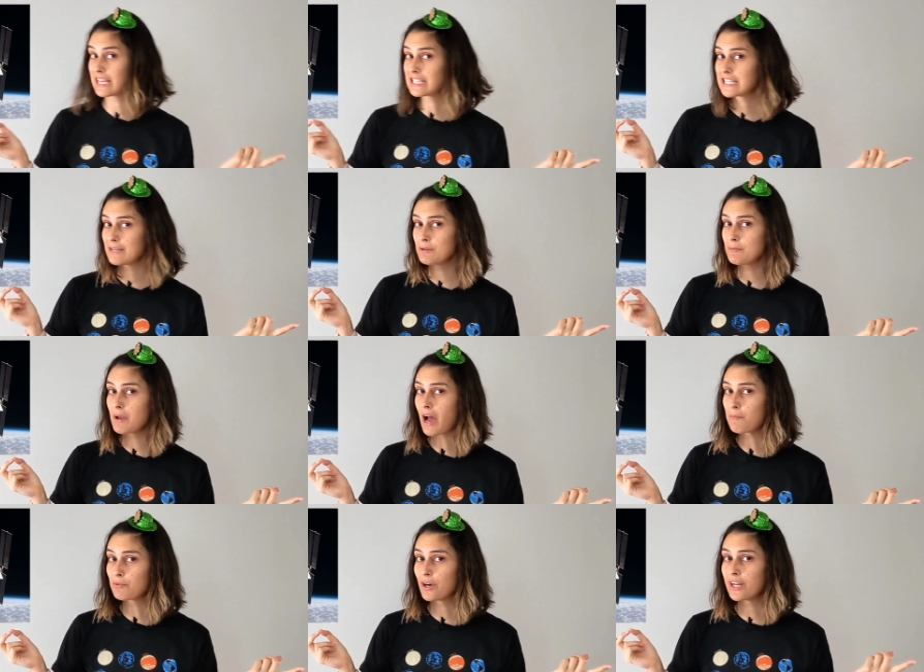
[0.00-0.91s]
things seem to be
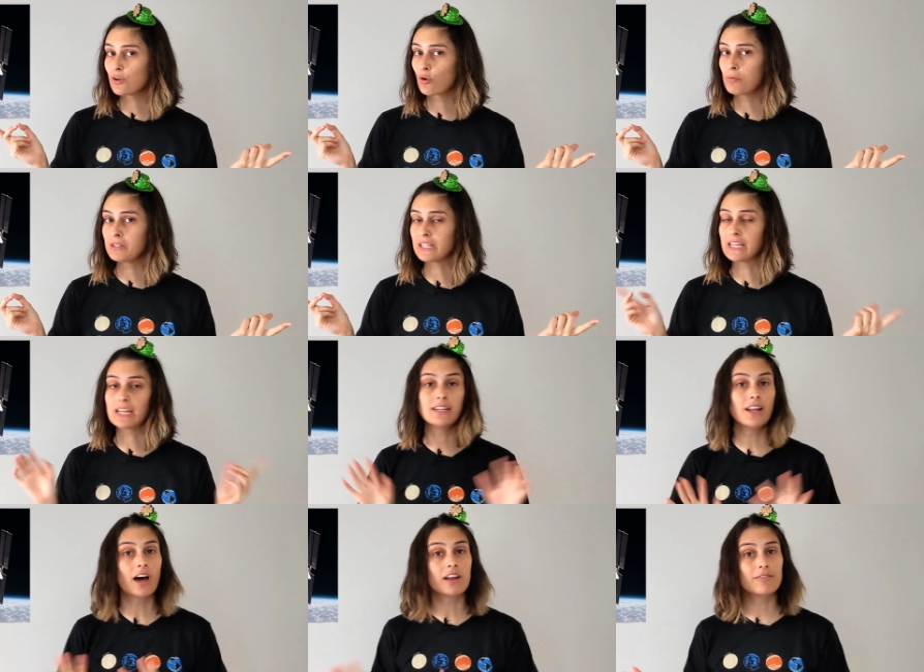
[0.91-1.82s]
operating normally.
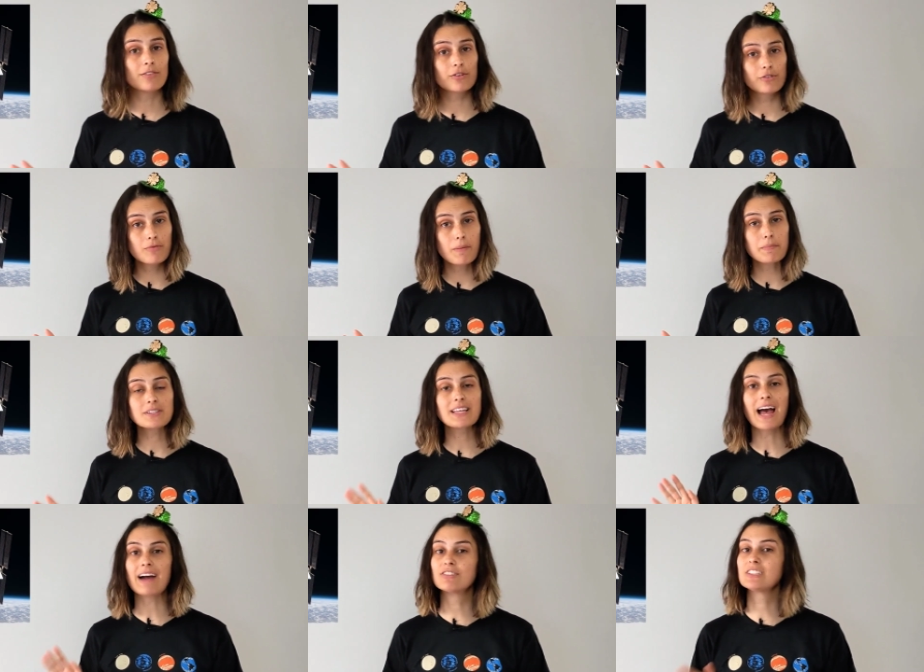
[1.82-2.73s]
None of the crew
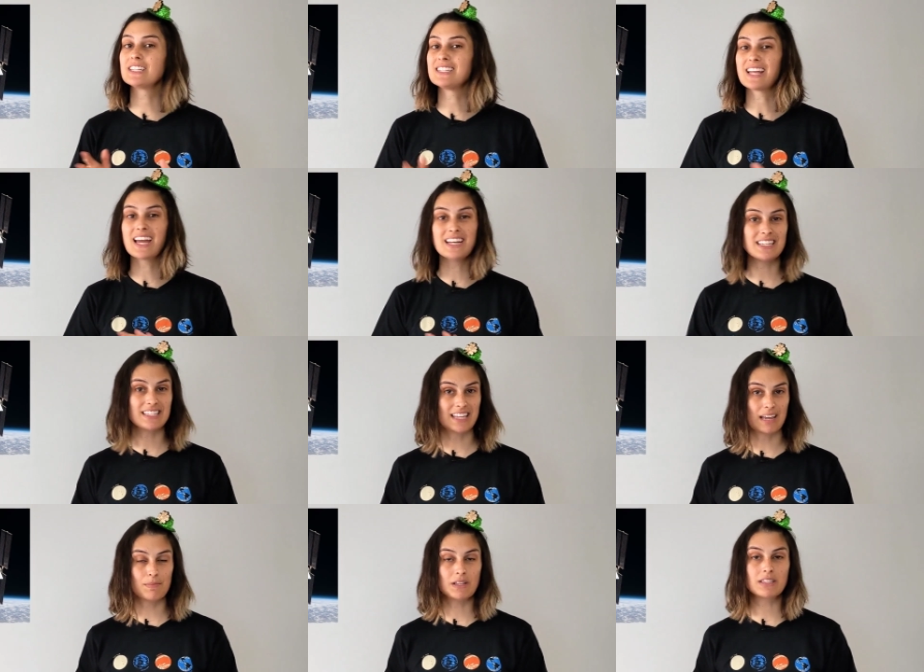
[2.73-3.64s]
members have released any
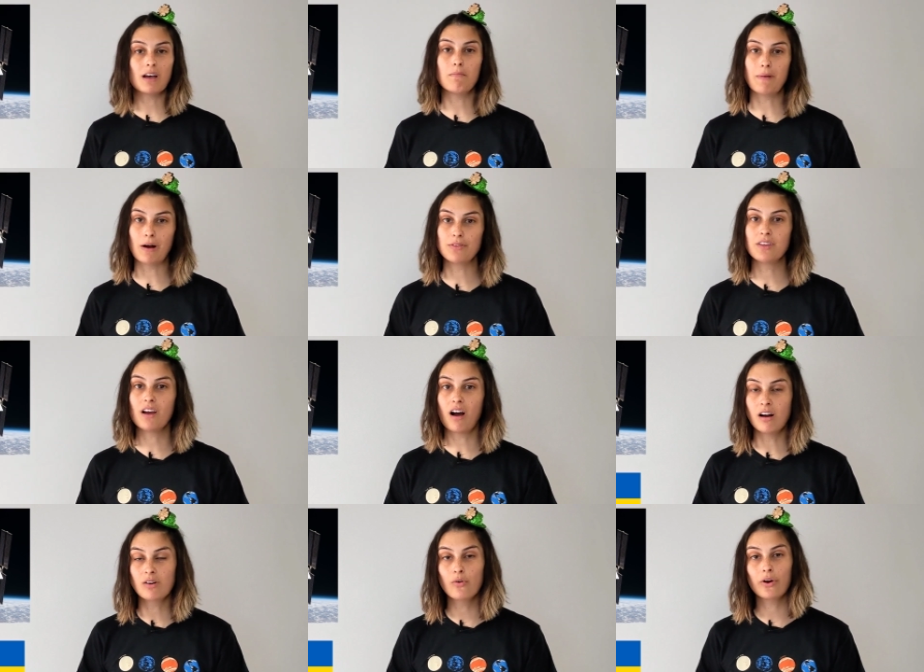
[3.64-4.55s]
statements about the
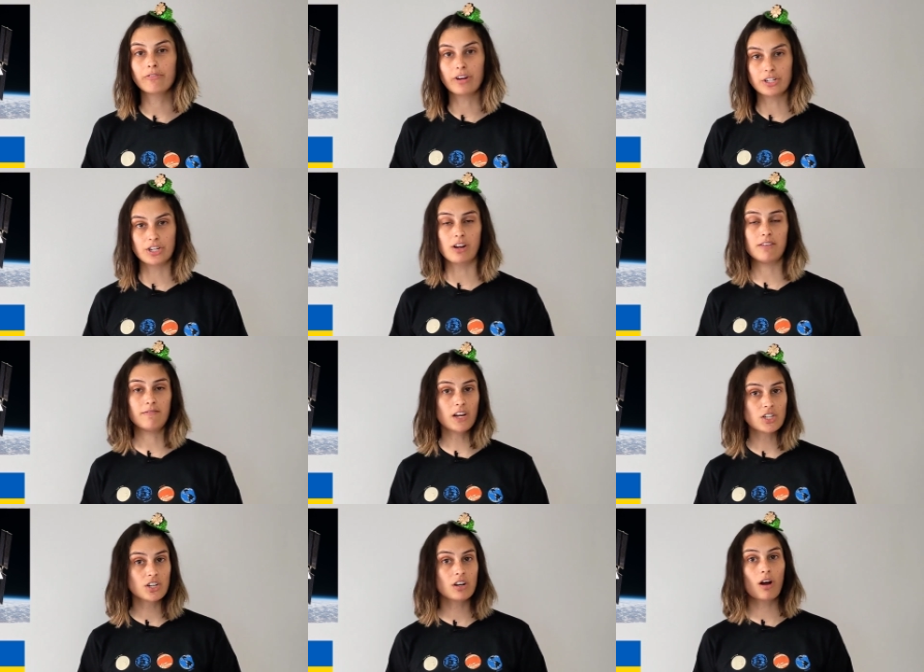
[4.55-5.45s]
ongoing Russian
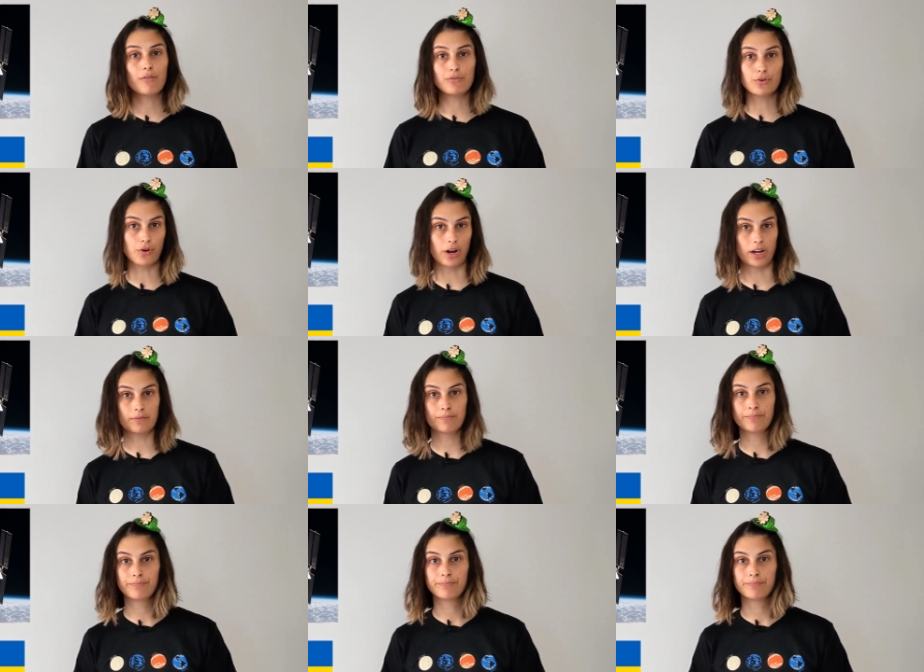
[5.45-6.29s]
invasion of Ukraine.